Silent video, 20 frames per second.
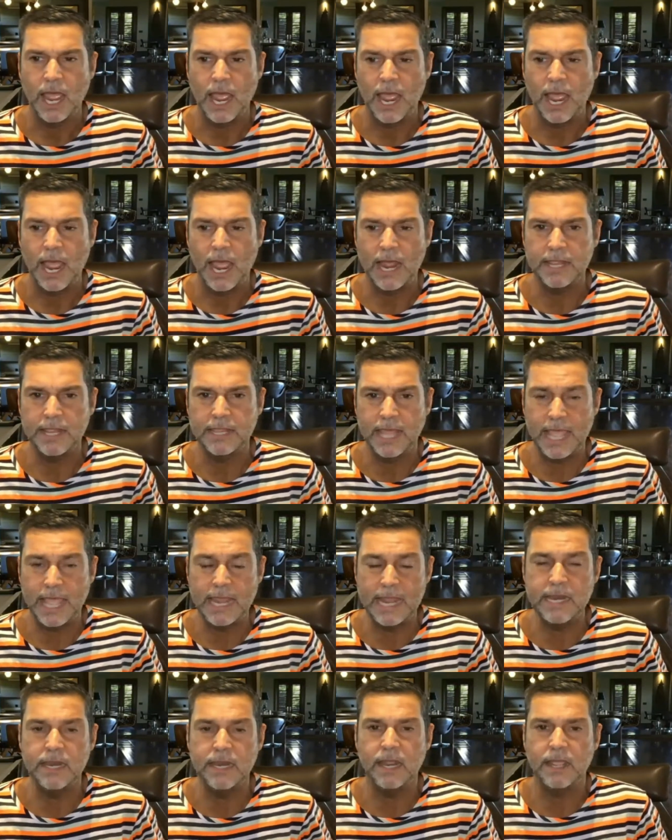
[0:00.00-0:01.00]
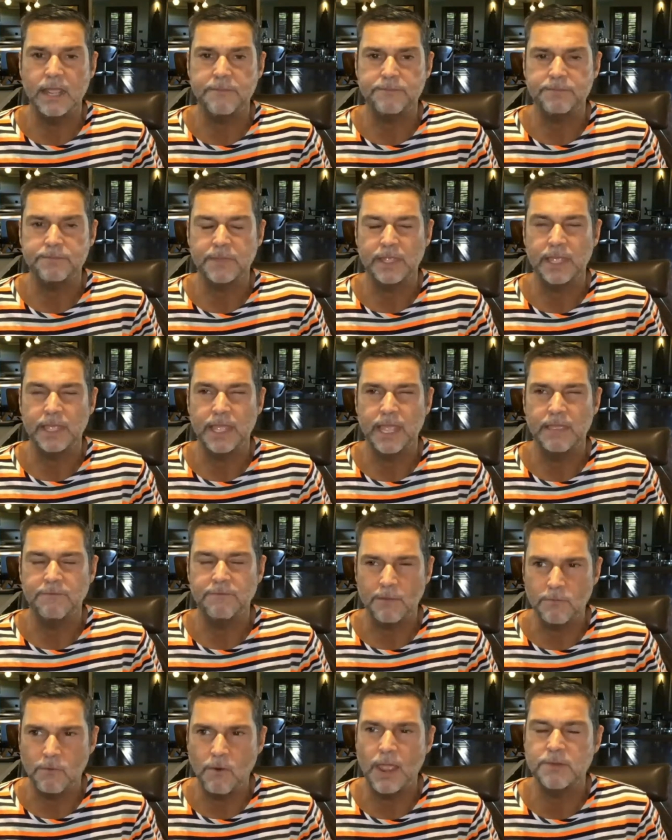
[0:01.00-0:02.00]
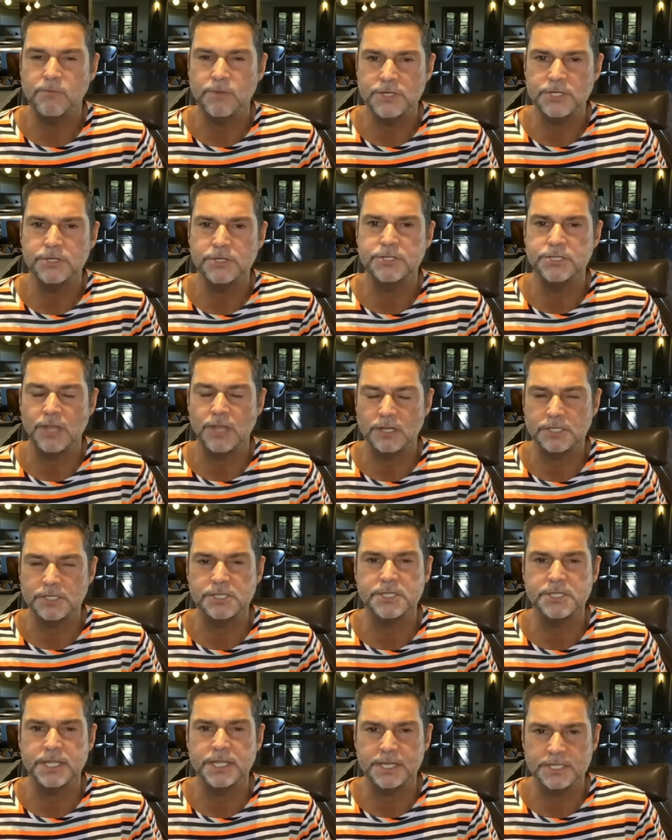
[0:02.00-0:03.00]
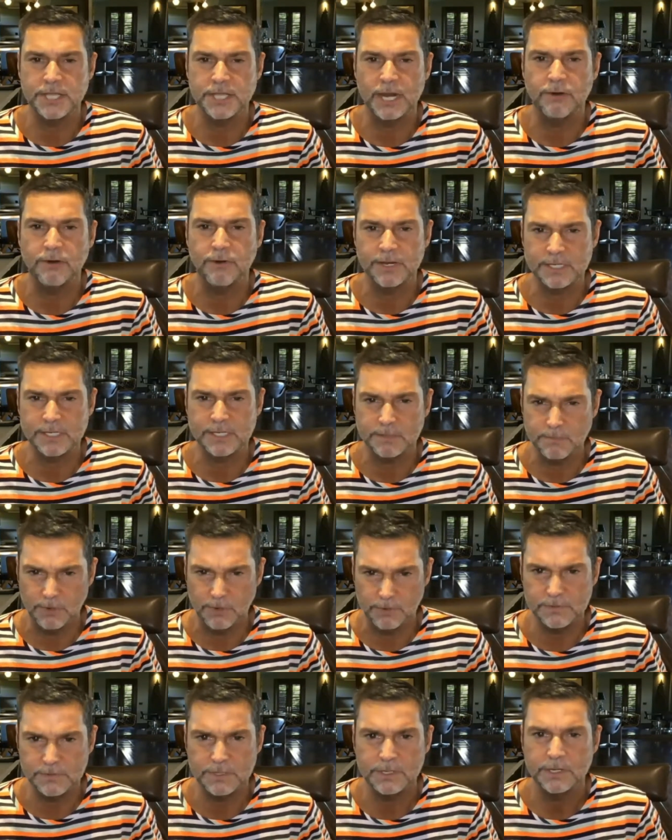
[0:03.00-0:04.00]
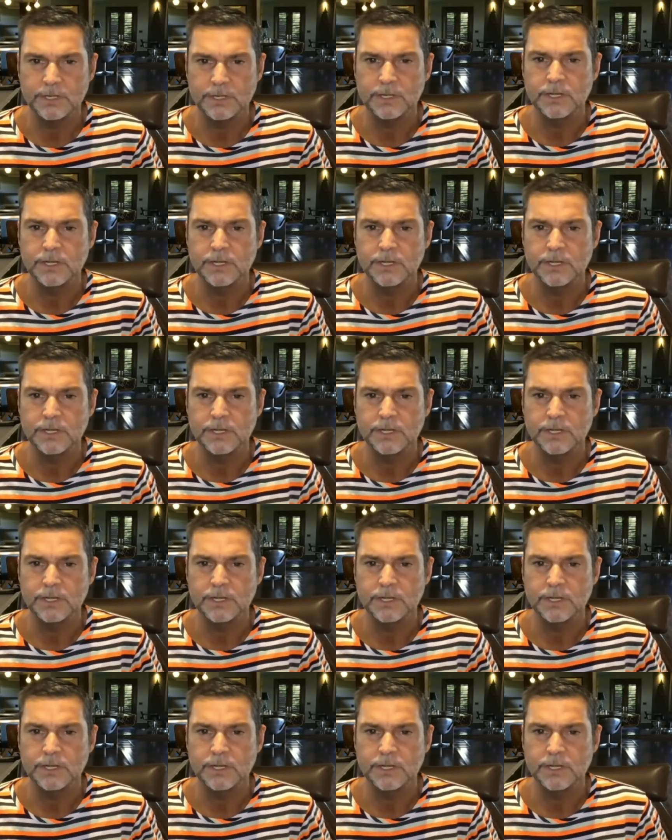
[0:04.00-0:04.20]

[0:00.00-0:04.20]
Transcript: And then if I'm right, we should start to see accelerated moves.